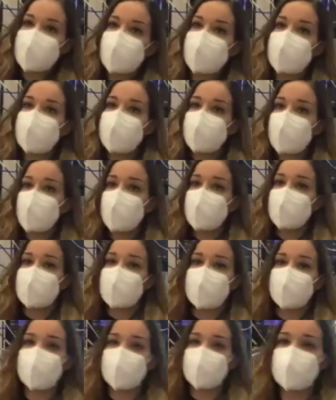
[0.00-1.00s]
here in
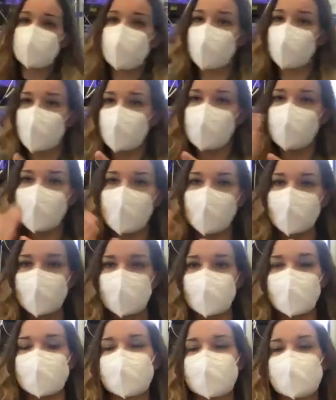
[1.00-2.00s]
which you can plug
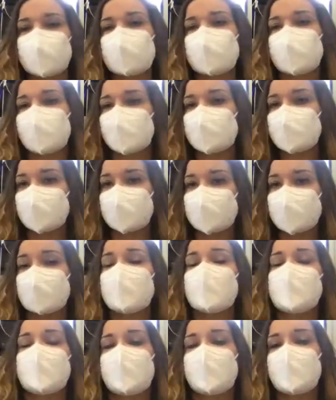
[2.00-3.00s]
many instruments in,
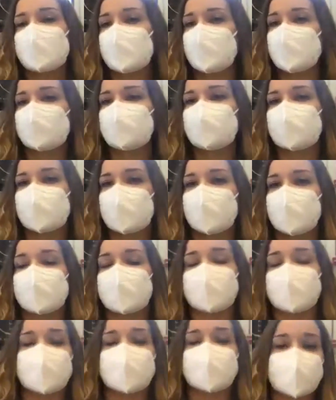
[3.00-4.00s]
and you can
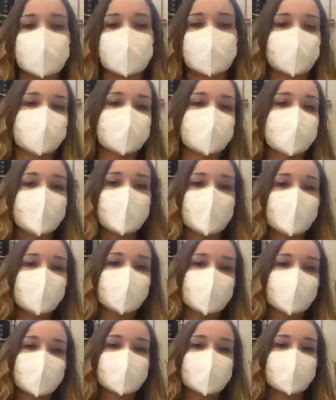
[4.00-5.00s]

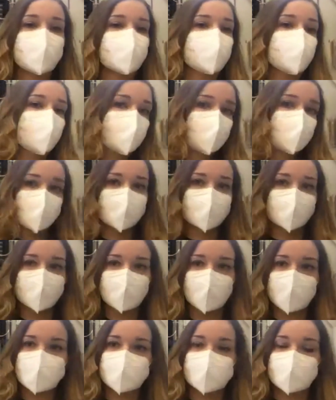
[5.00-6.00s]
control many
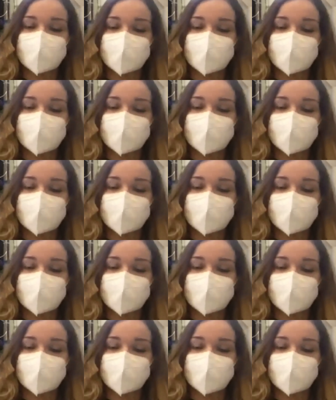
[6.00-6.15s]
devices.